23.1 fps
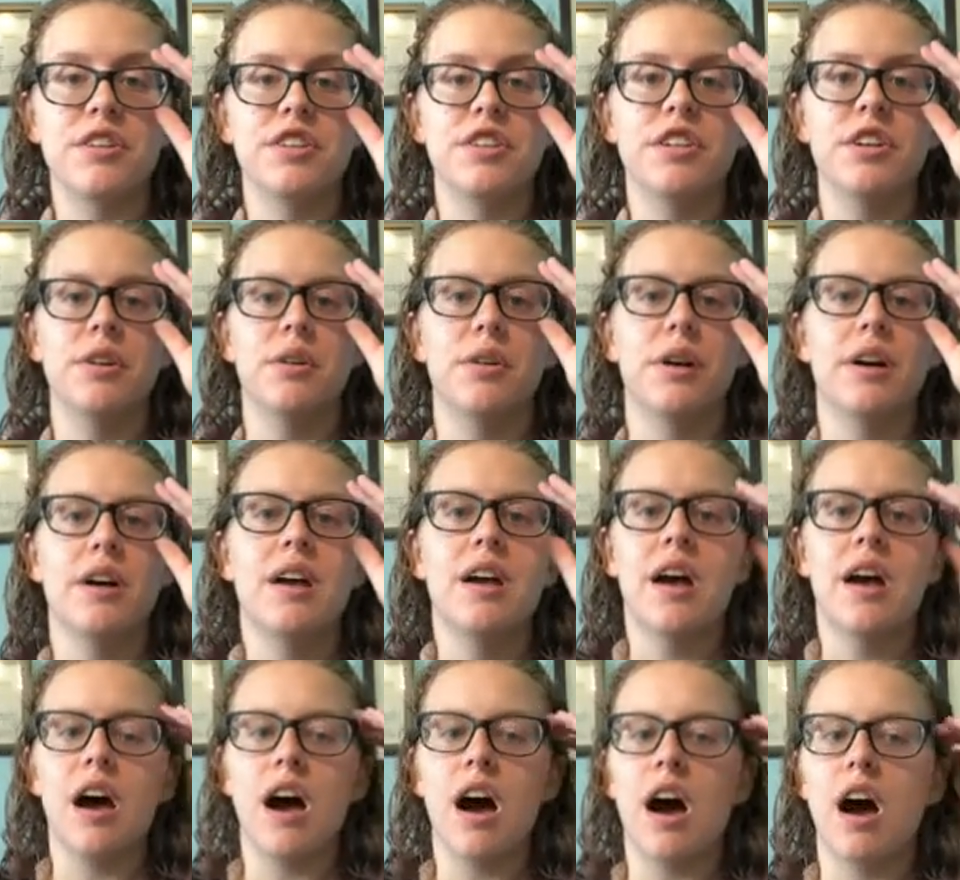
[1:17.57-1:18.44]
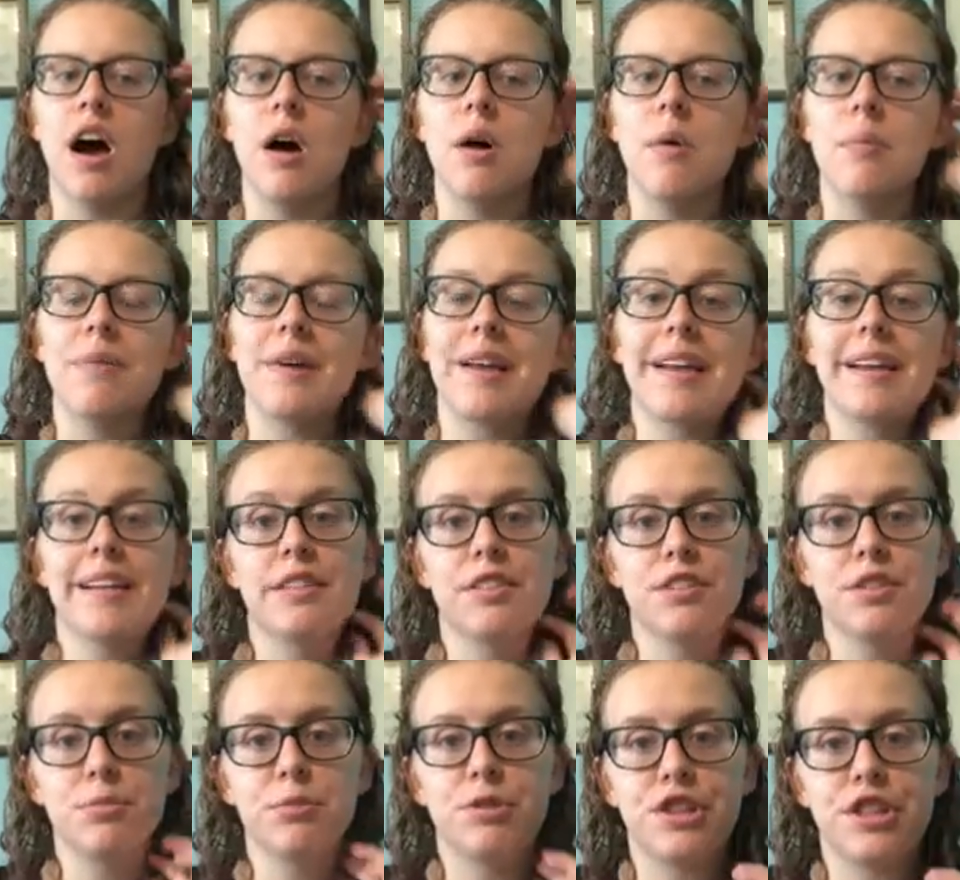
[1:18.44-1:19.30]
to,
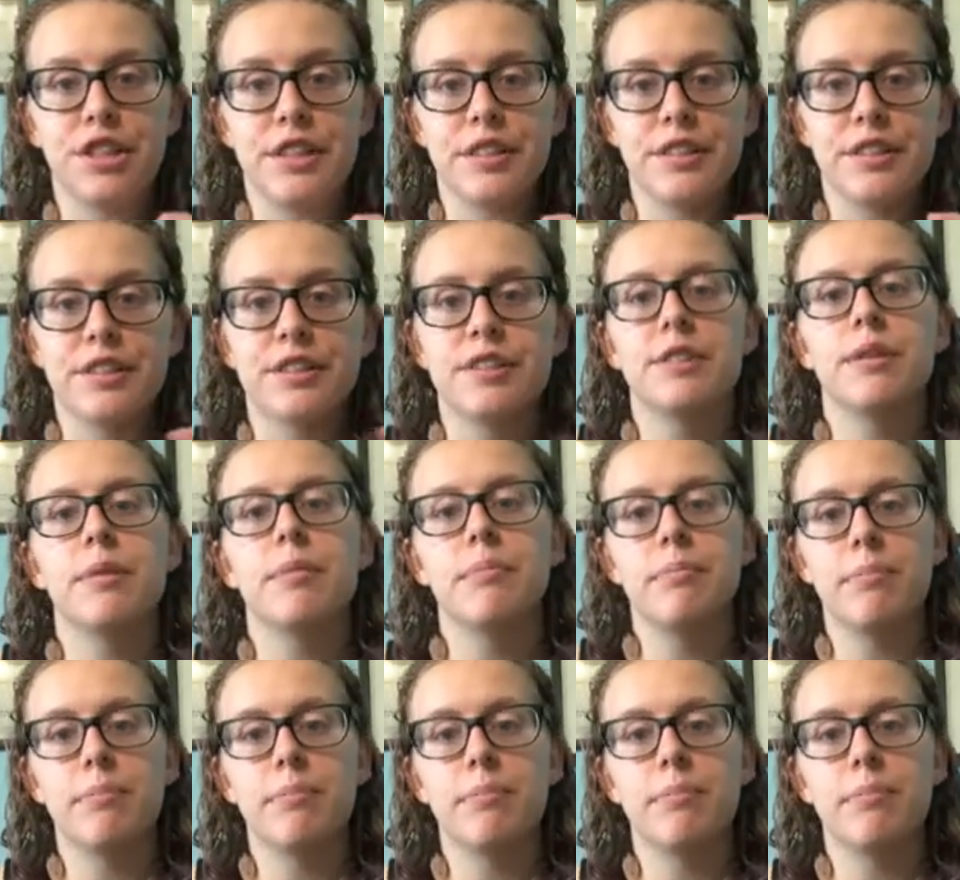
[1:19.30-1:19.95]
and some jeans.